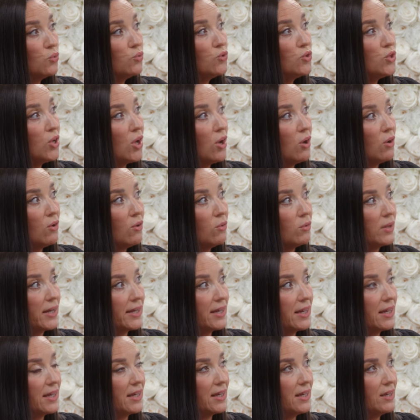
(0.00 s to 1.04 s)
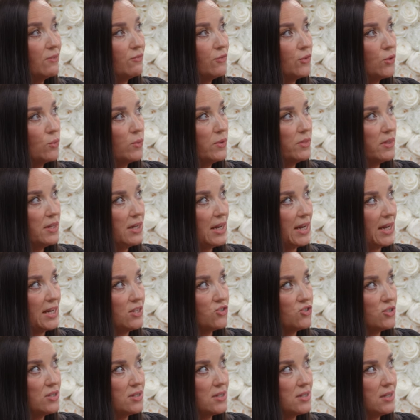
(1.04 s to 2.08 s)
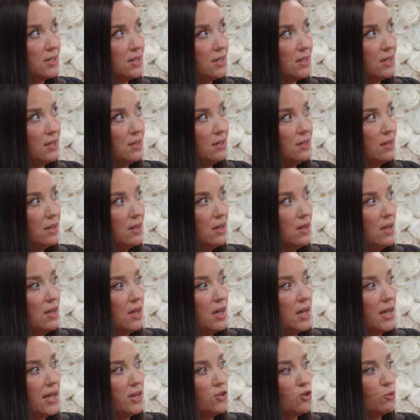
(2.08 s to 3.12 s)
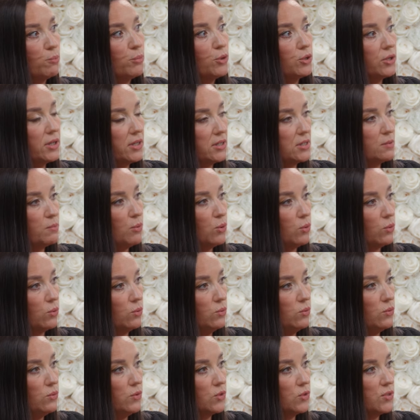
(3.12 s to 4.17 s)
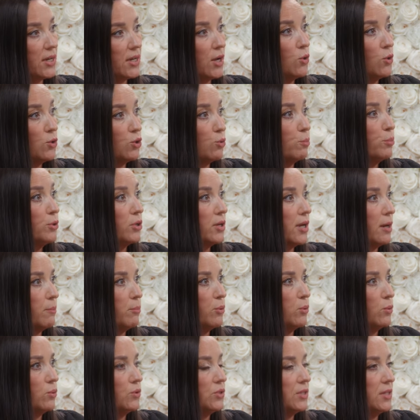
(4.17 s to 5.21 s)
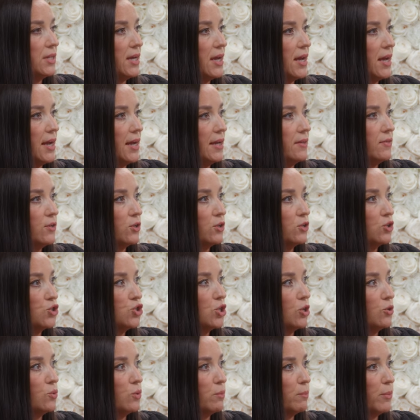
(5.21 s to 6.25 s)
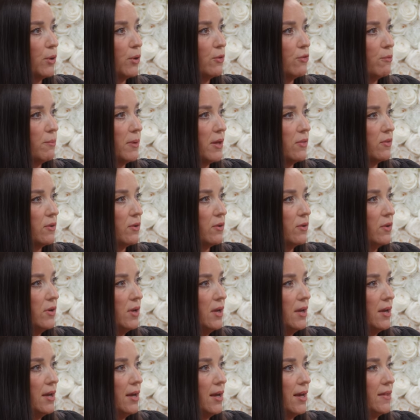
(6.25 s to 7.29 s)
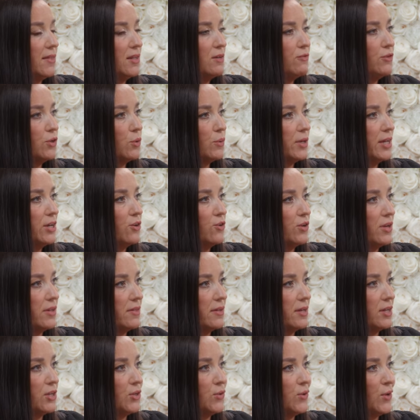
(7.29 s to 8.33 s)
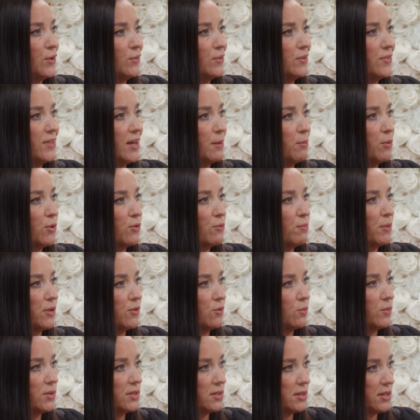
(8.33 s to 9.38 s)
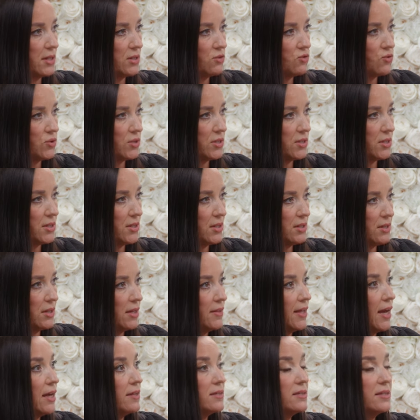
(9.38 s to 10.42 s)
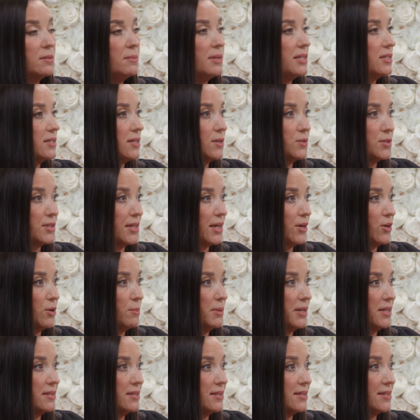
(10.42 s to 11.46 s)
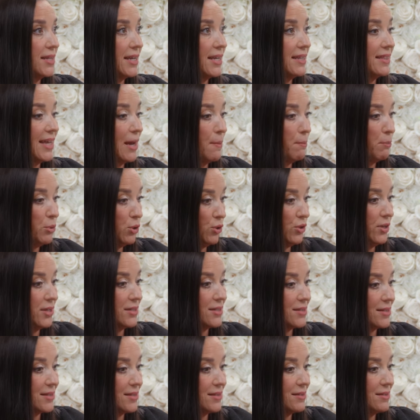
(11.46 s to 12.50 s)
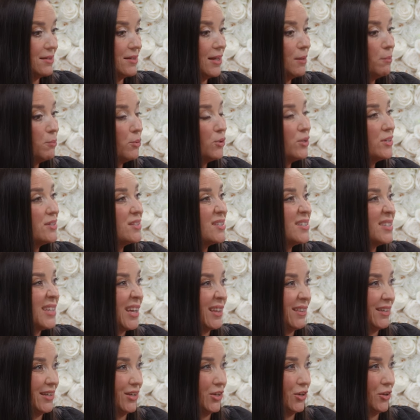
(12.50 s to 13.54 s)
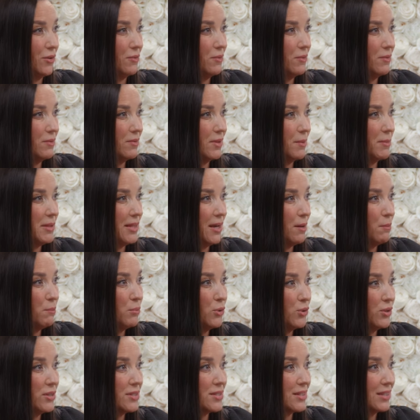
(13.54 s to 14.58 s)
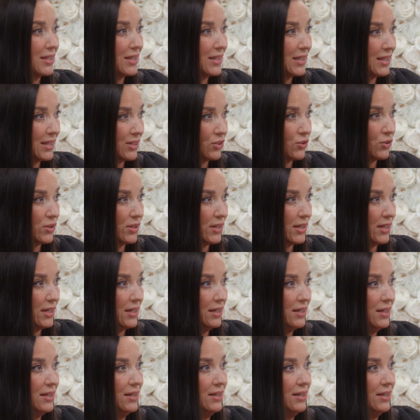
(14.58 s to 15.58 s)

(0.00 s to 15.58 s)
you'll know, like, if you're with an agency and your book gets pulled, they'll say, oh, mm-hmm. "Oh, your book got pulled today." They're going to show to a birth mother, and then if you don't hear anything, you know that that birth mother wasn't interested. Okay. Now, to me, it's so scary because it's like that book is that yeah. book is selling you. I yes. mean, that book is literally